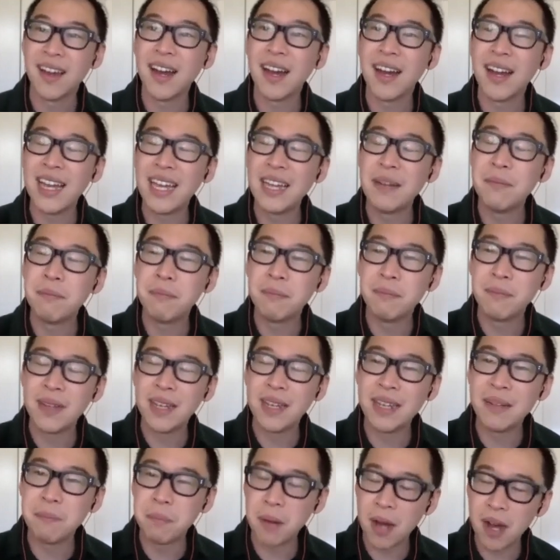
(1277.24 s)
In
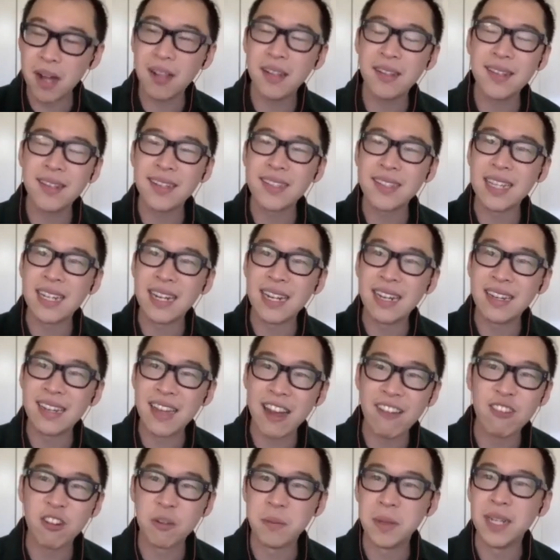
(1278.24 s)
politics and in
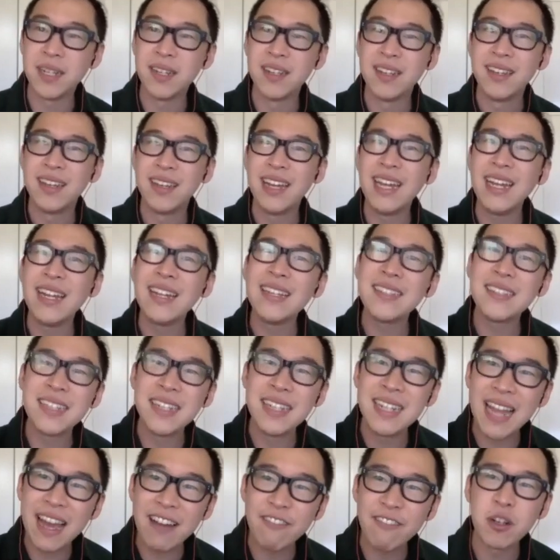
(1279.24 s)
government, it is
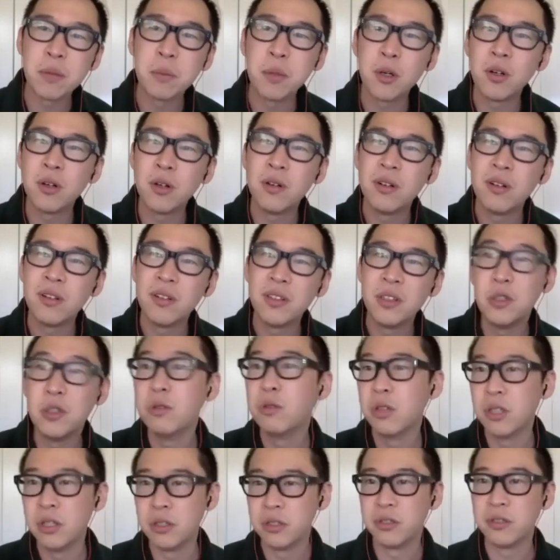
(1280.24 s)
inevitable
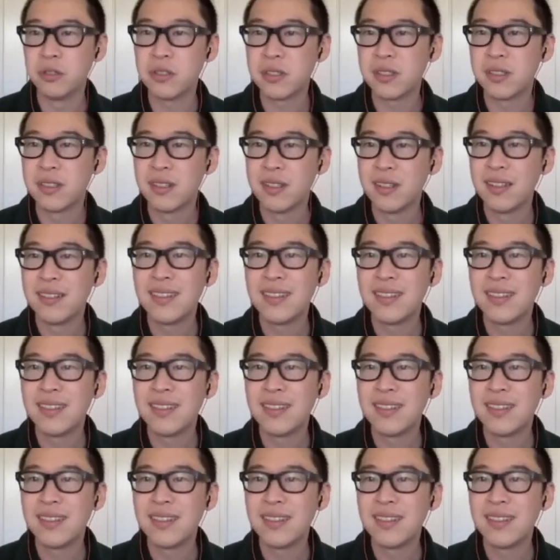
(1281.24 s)
you lose.